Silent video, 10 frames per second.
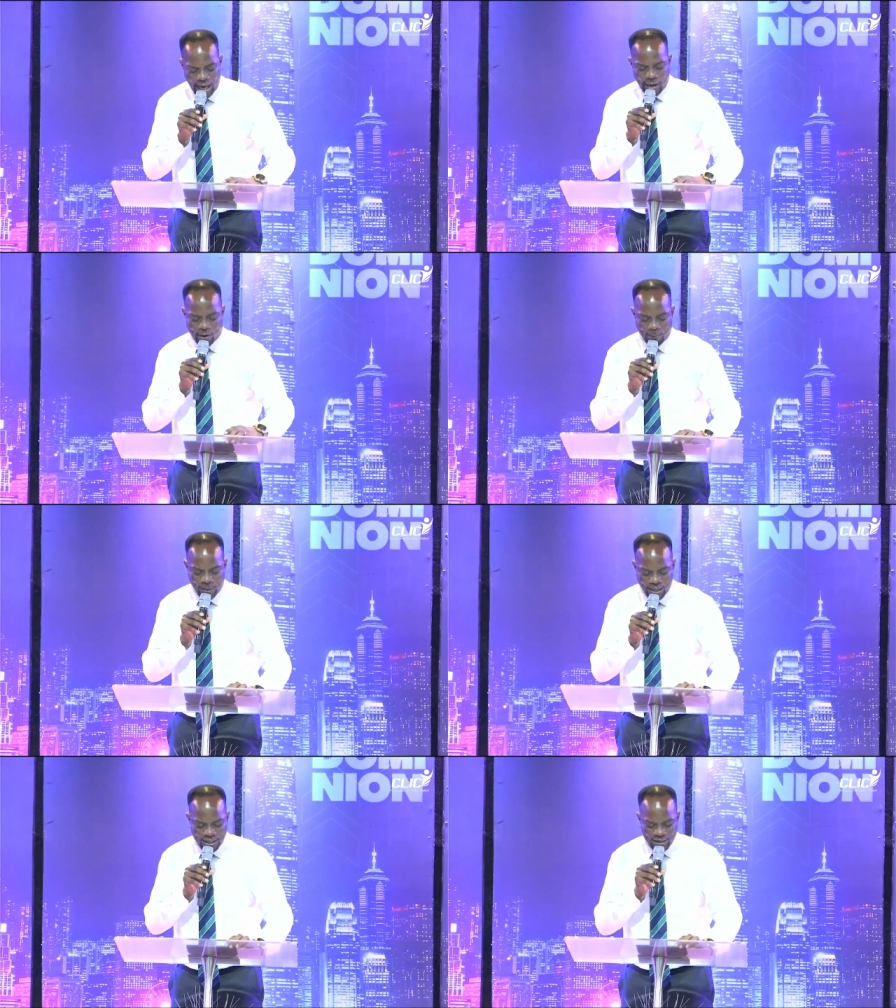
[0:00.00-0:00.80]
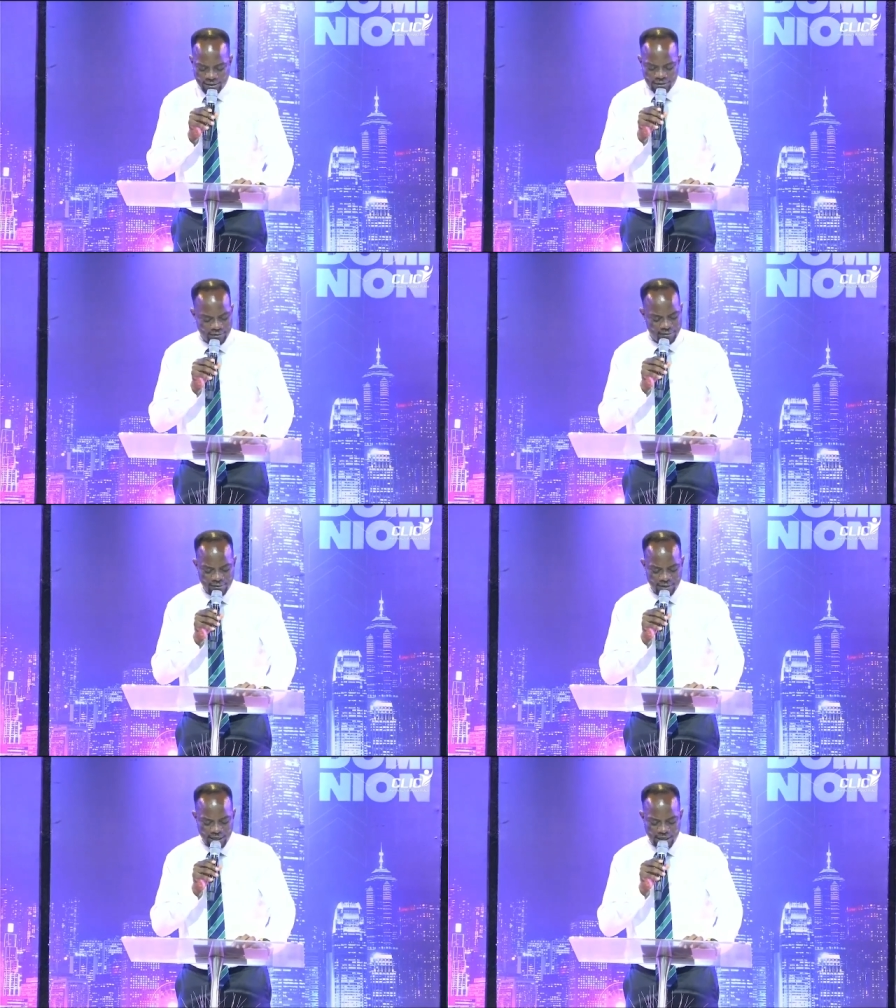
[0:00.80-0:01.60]
complaining
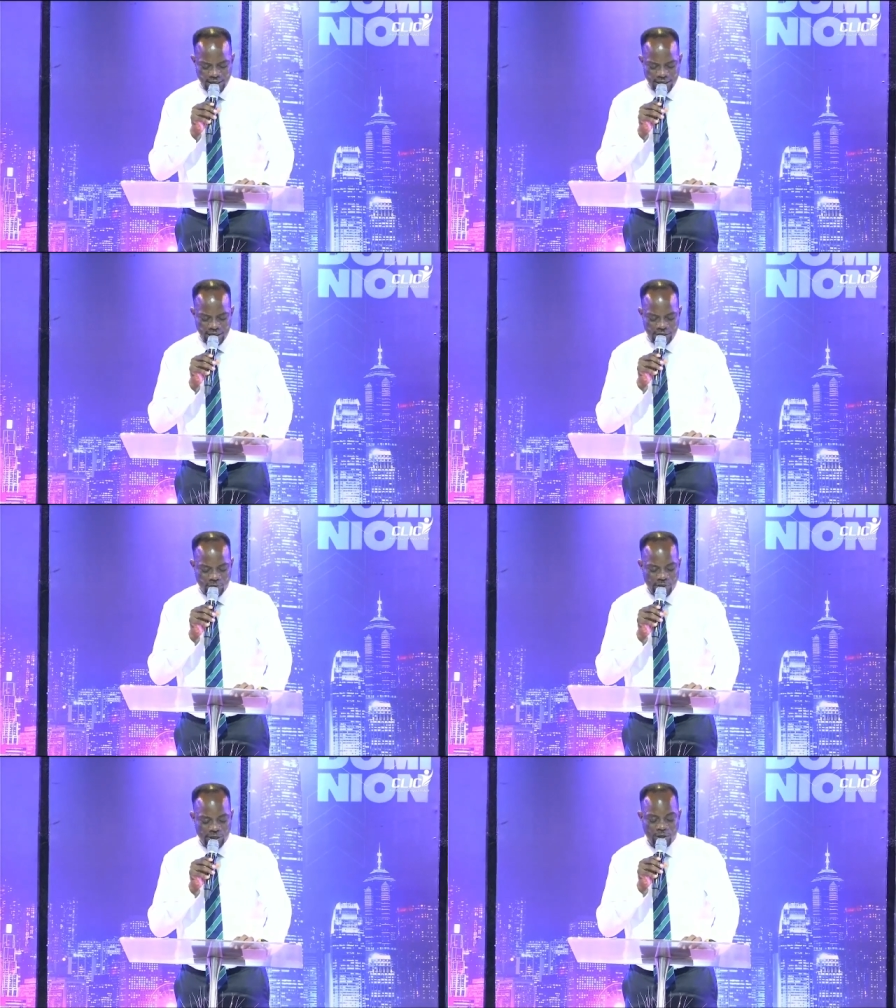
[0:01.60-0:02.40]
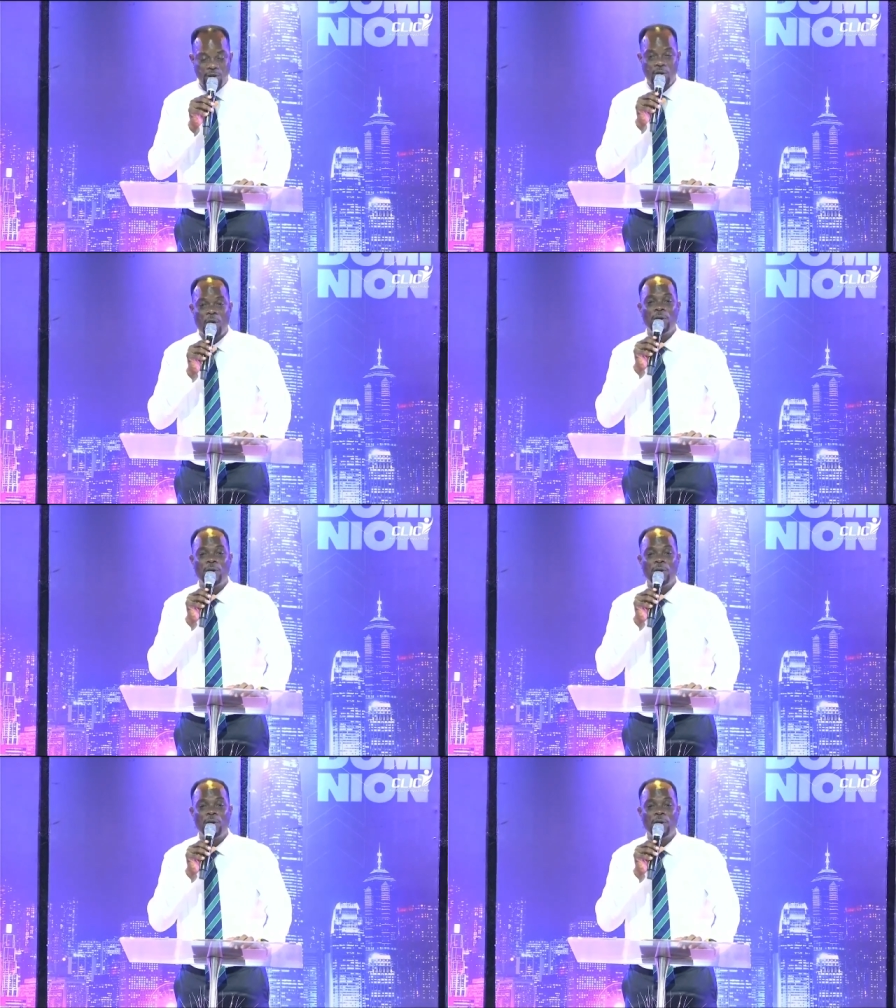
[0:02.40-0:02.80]
is the reason God